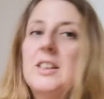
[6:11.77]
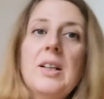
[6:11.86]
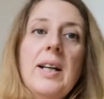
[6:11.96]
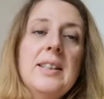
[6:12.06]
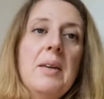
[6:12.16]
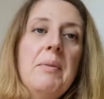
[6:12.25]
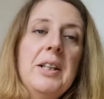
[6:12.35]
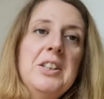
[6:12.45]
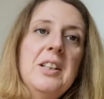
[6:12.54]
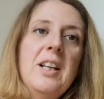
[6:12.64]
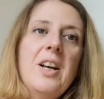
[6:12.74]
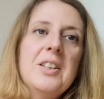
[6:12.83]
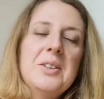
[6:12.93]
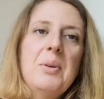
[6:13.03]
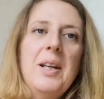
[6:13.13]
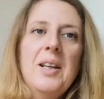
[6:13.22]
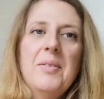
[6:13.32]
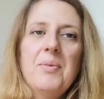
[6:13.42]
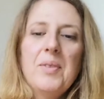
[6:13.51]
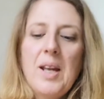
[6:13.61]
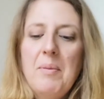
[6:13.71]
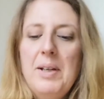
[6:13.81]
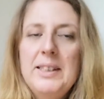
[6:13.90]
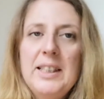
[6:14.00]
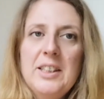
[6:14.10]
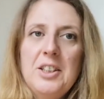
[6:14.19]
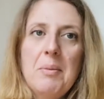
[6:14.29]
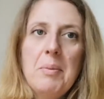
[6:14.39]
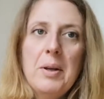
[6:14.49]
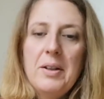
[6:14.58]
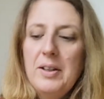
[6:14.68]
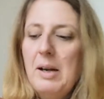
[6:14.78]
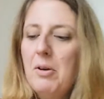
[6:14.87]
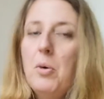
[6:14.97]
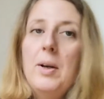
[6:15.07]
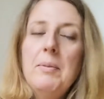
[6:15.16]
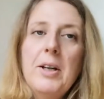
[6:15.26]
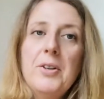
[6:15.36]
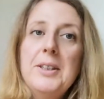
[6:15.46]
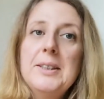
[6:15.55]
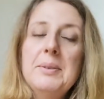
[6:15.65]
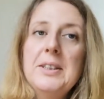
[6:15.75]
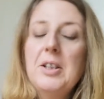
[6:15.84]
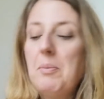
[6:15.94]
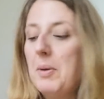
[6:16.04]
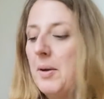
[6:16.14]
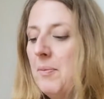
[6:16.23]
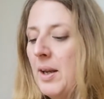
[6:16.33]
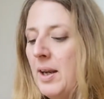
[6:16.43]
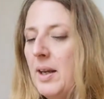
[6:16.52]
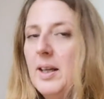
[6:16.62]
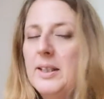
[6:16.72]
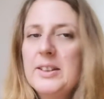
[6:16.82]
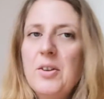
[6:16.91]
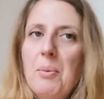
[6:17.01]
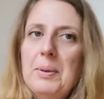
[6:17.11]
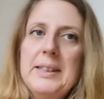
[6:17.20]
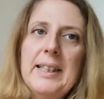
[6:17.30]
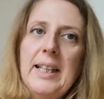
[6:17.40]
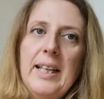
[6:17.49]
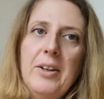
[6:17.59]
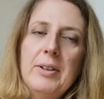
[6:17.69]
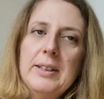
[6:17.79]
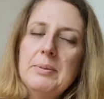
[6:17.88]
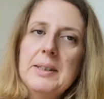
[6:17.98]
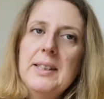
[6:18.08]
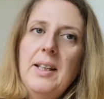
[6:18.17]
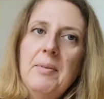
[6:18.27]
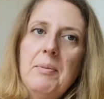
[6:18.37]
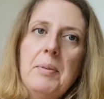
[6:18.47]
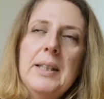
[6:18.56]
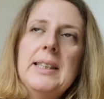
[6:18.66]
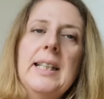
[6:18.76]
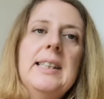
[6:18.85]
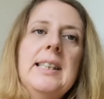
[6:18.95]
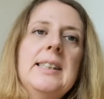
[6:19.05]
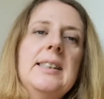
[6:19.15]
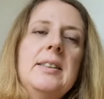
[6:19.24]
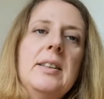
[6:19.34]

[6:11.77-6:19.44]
So as I mentioned last week, I'm knitting a jumper that I'm calling my Christmas jumper. It's not particularly Christmassy, but it is.